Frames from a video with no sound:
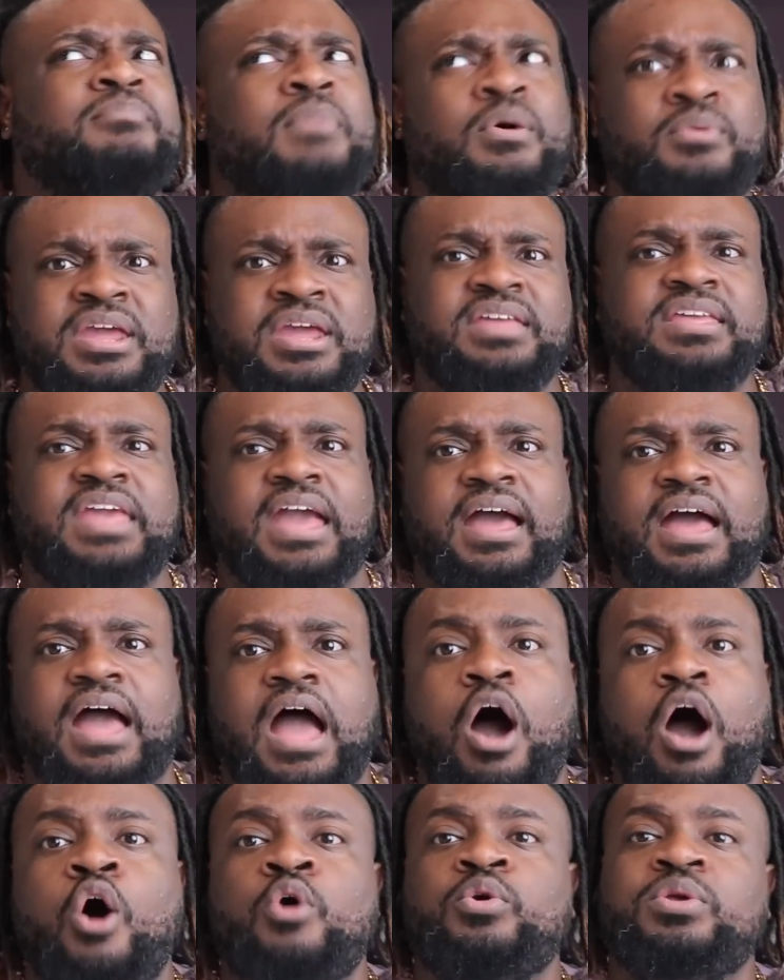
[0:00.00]
Monique, yeah.
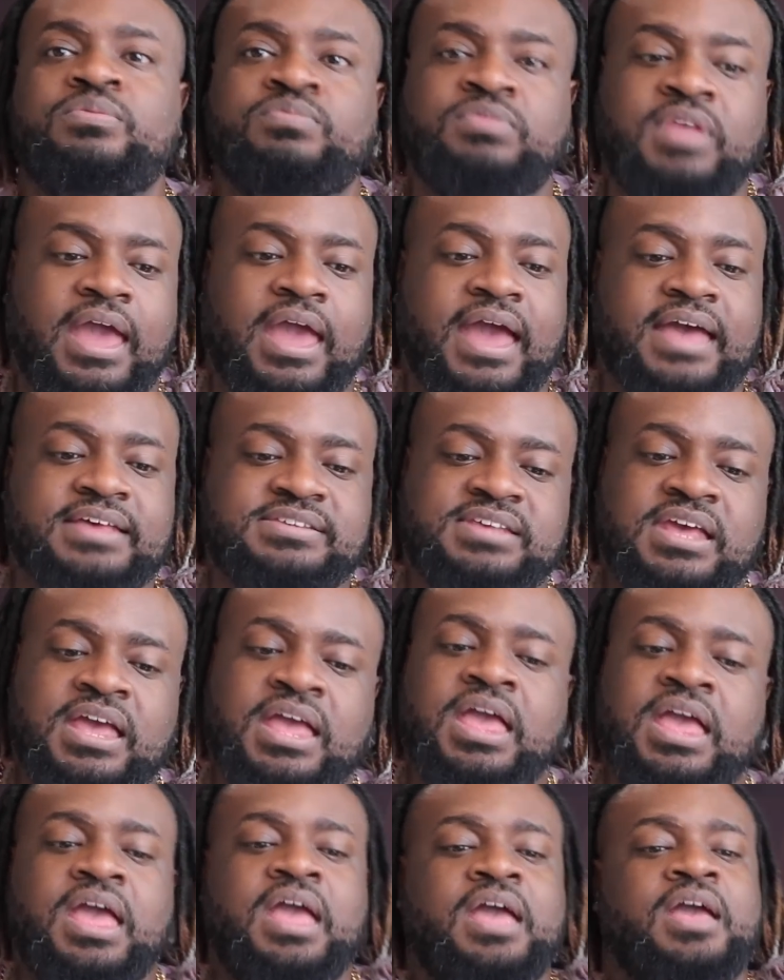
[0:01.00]
Oh, yes.
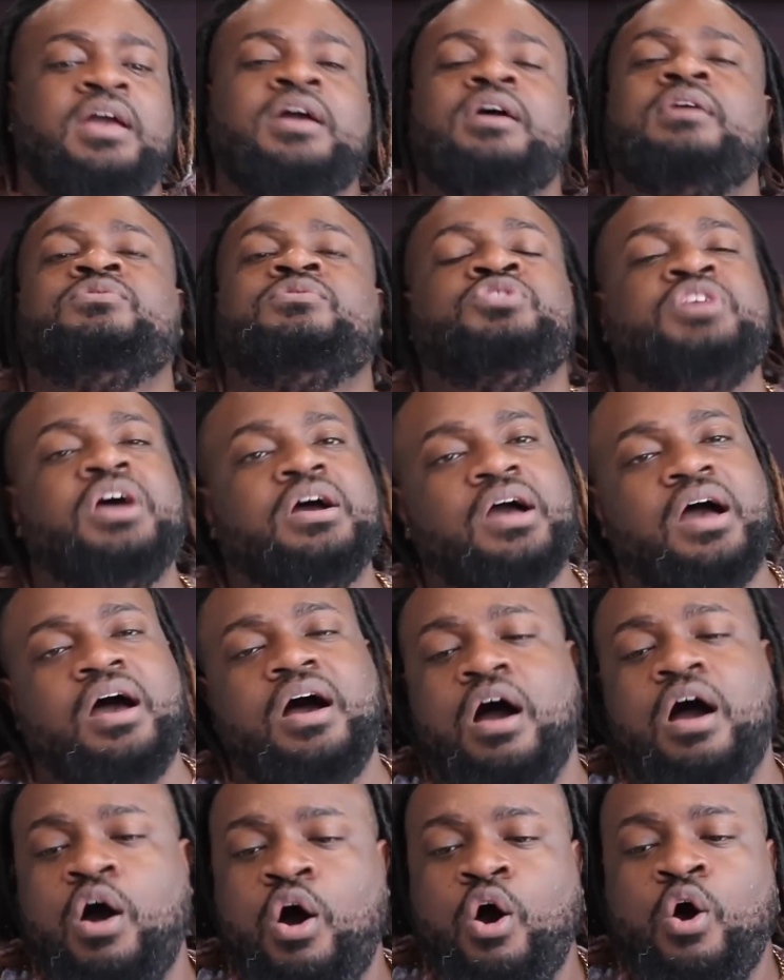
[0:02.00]
The
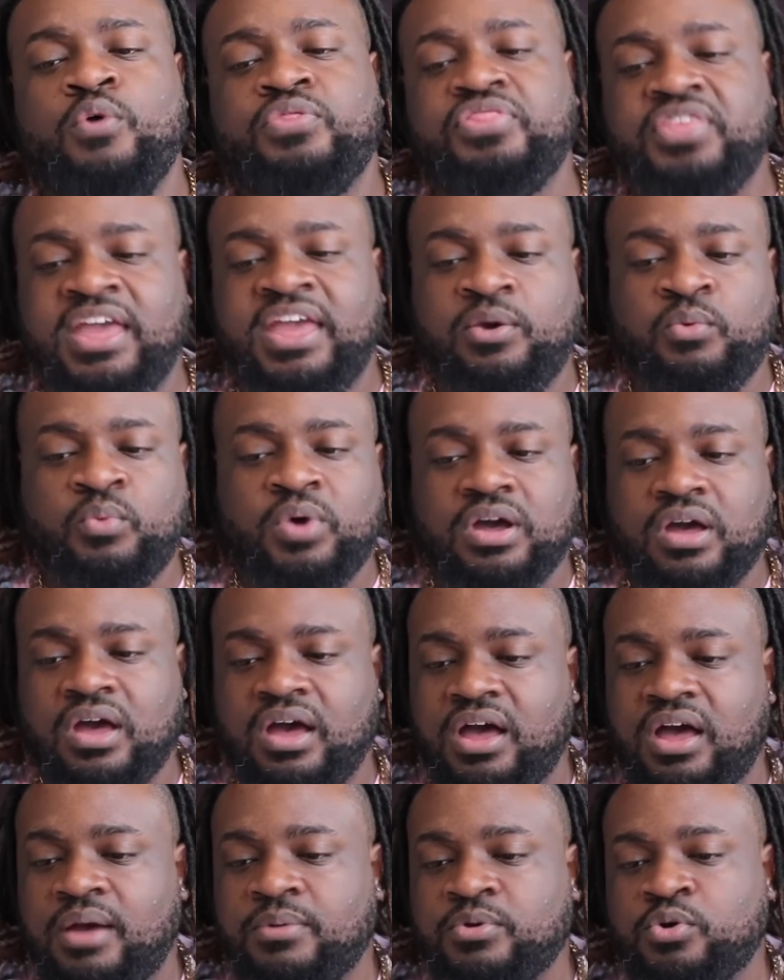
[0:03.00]
whole thing with
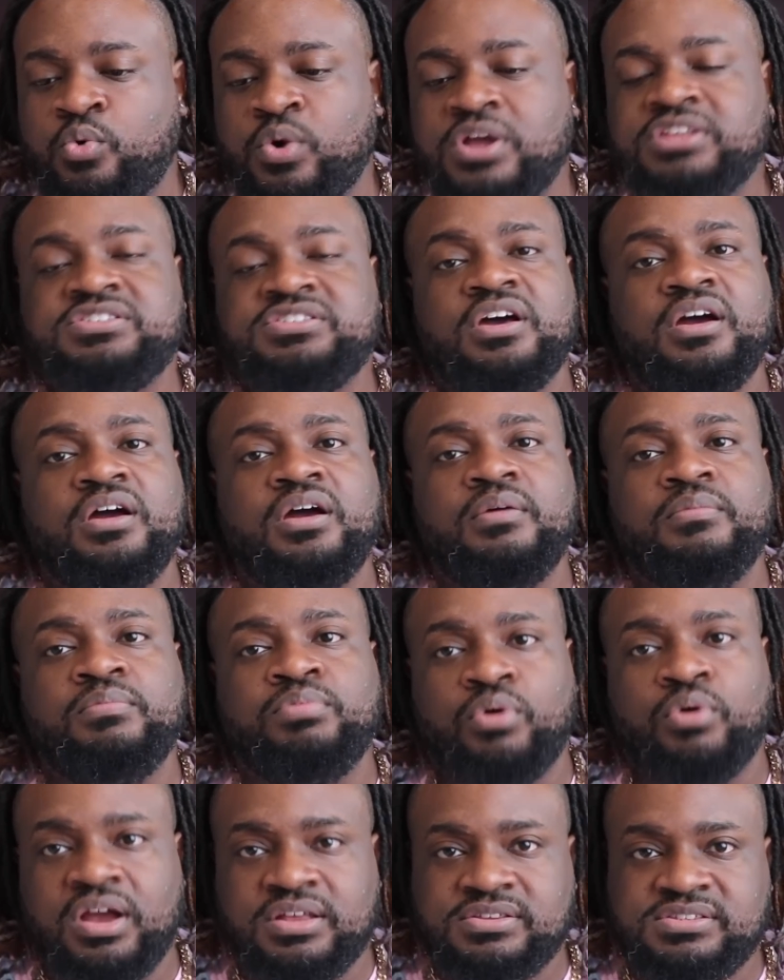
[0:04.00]
Quinta
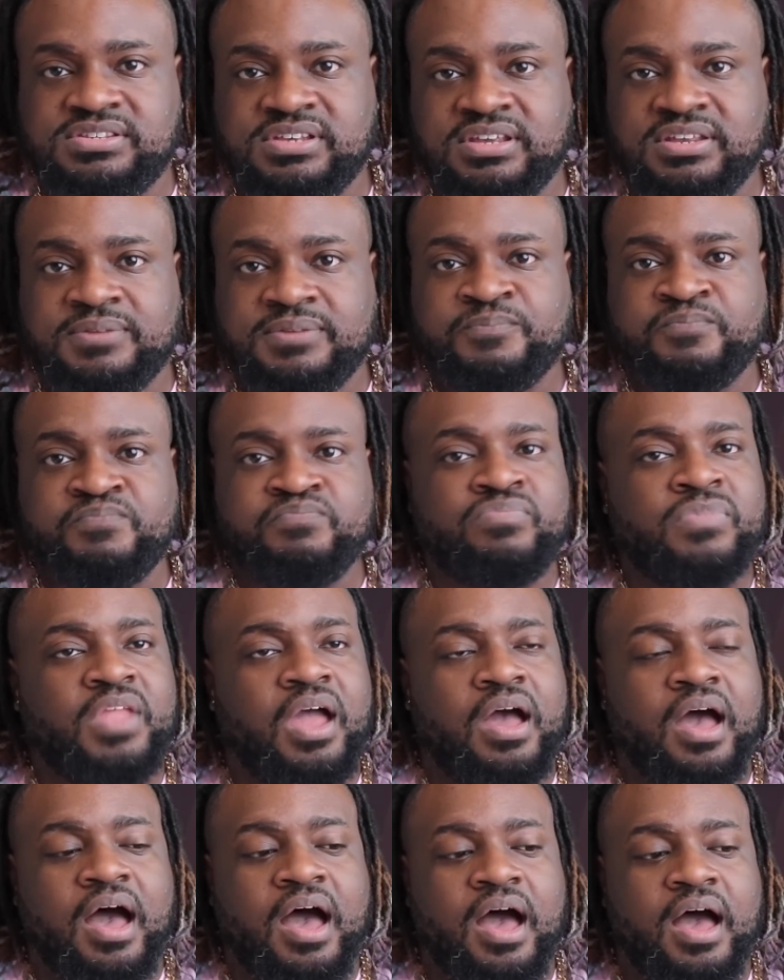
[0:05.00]
Brunson
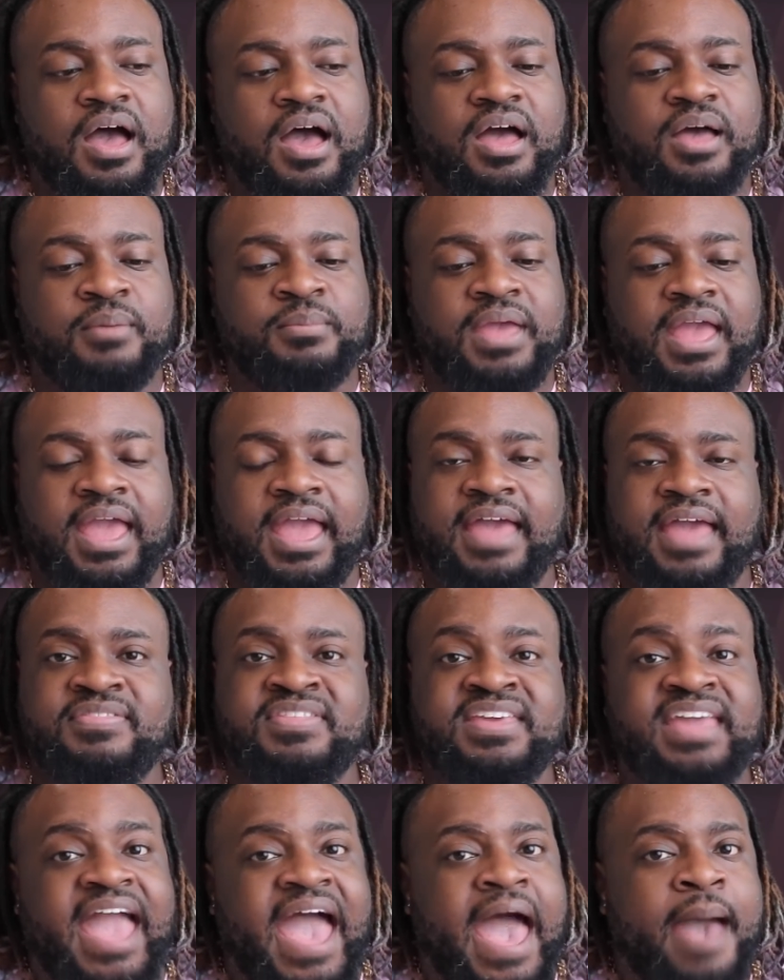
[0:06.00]
and
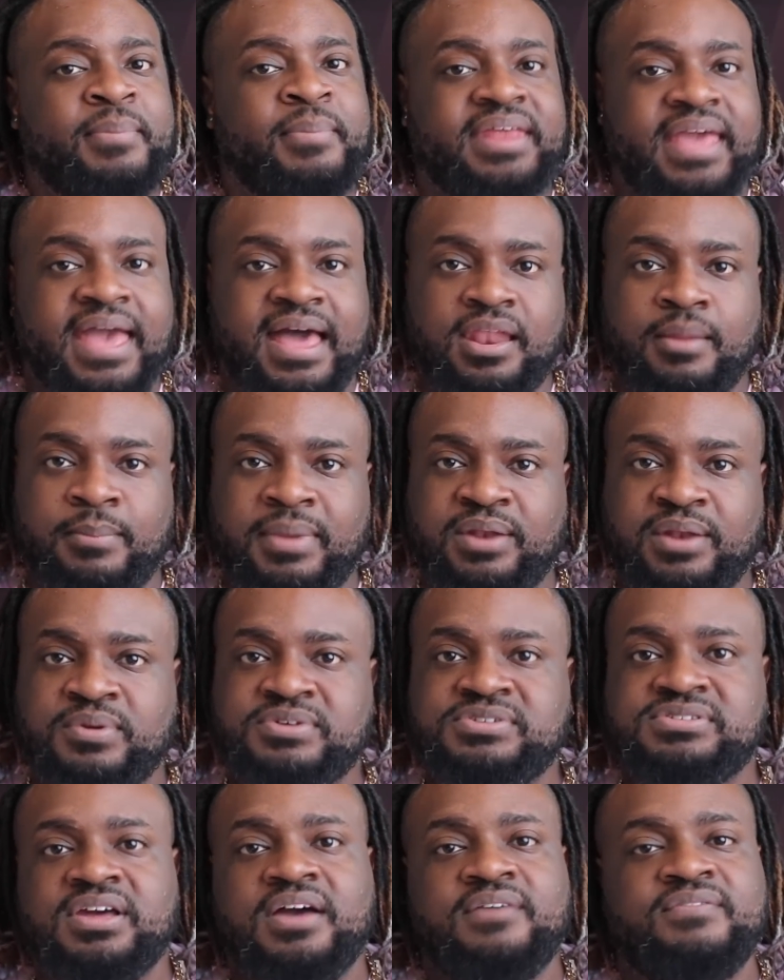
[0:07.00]
the Abbott Elementary
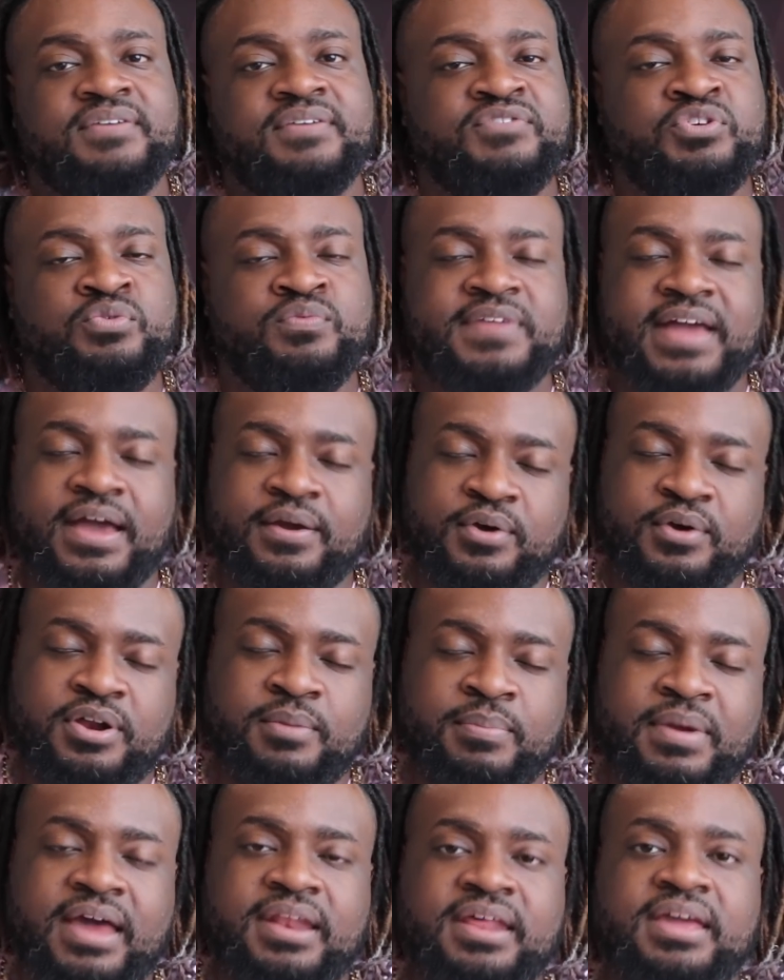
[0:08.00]
stuff, if you've not heard
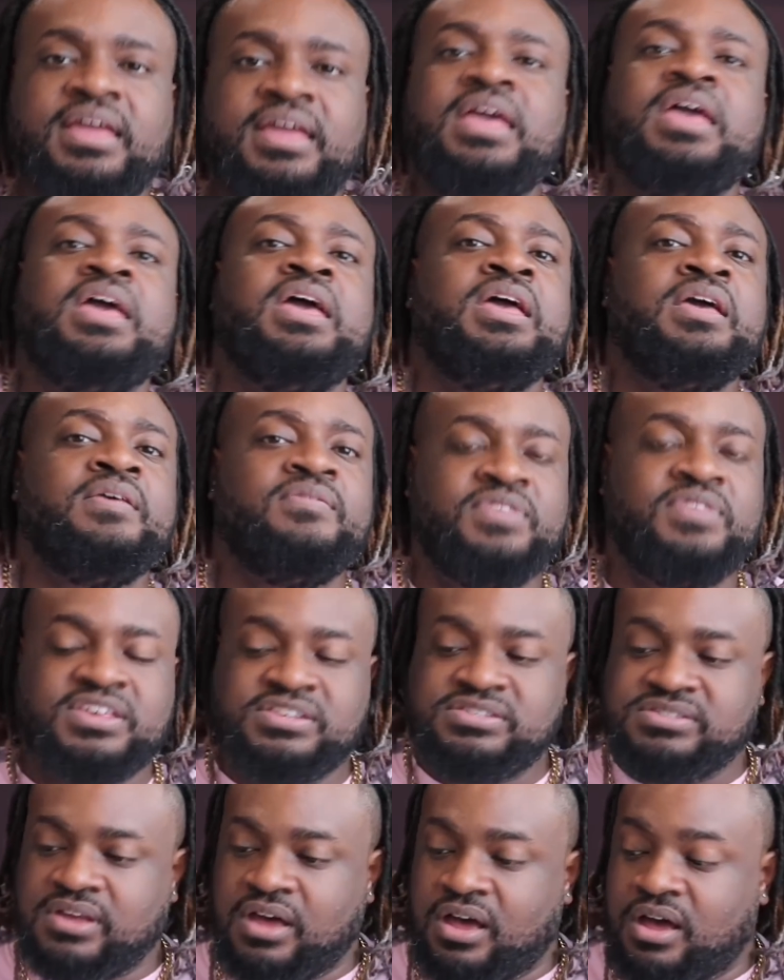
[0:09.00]
about it,
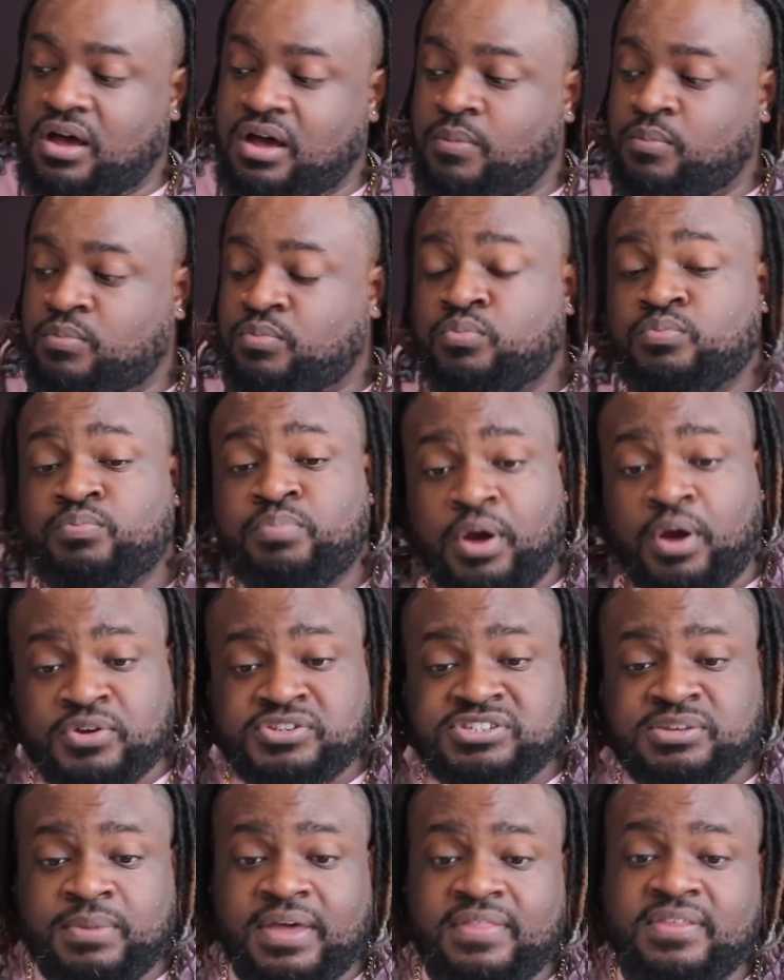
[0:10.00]
this
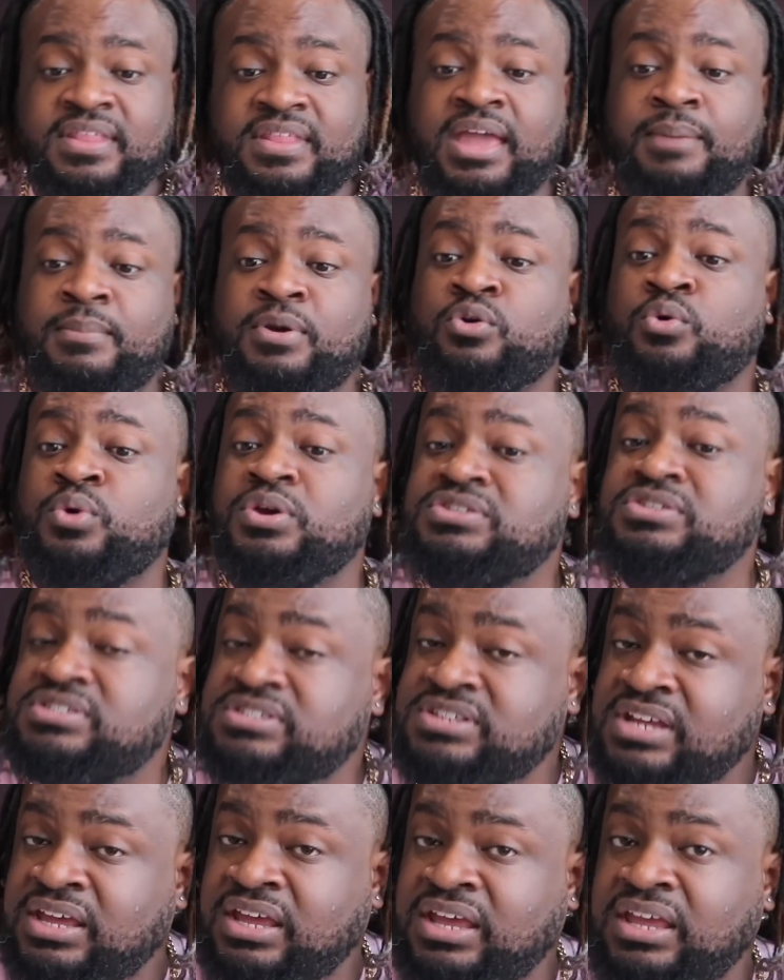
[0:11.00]
person by the name of
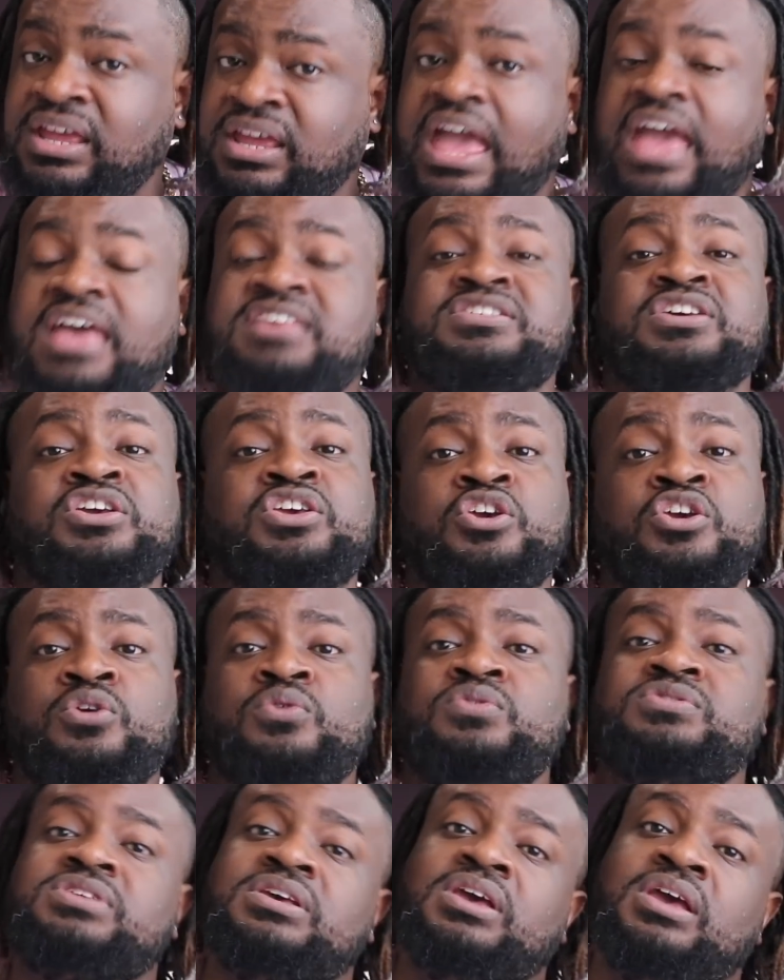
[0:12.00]
Christine is
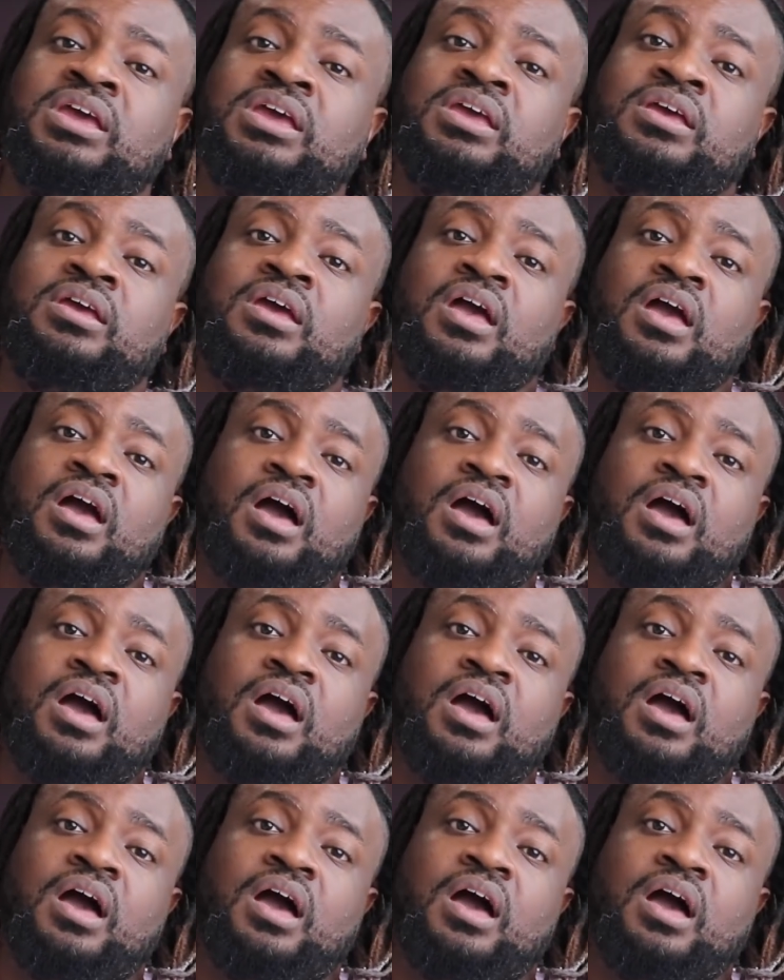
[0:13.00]
accusing,